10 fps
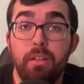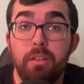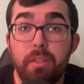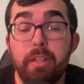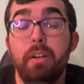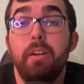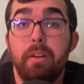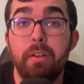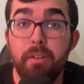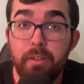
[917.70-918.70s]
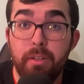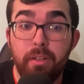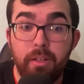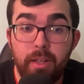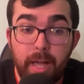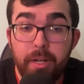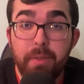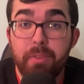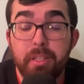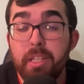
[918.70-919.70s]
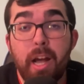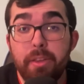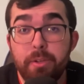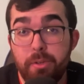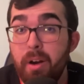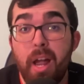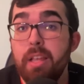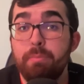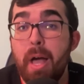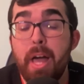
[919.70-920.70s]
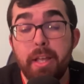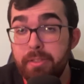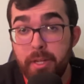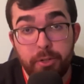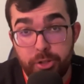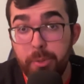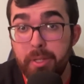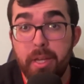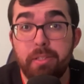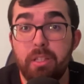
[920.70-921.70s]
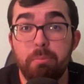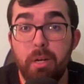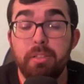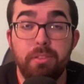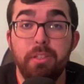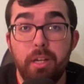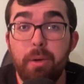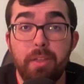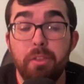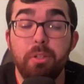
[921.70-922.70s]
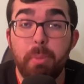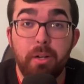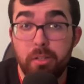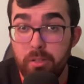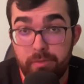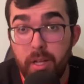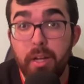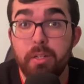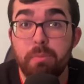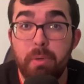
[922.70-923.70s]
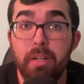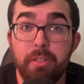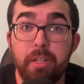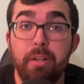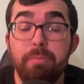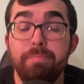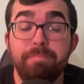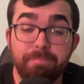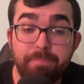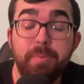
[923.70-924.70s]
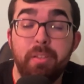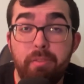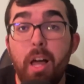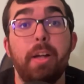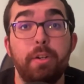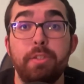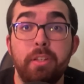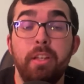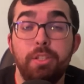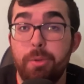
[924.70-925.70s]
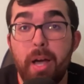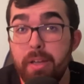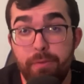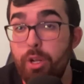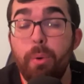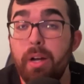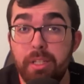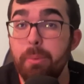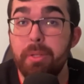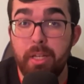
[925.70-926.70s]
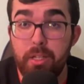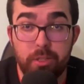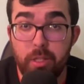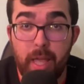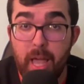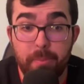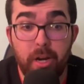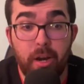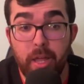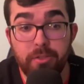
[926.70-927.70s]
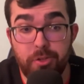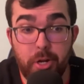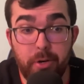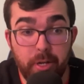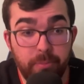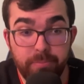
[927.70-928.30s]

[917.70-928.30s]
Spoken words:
They are. I don't even think the Islanders are as bad as they're showcasing. But, you know, I think they're better than the Flyers. But, you know, Flyers. So I have no idea what the hell is going to happen in that scenario.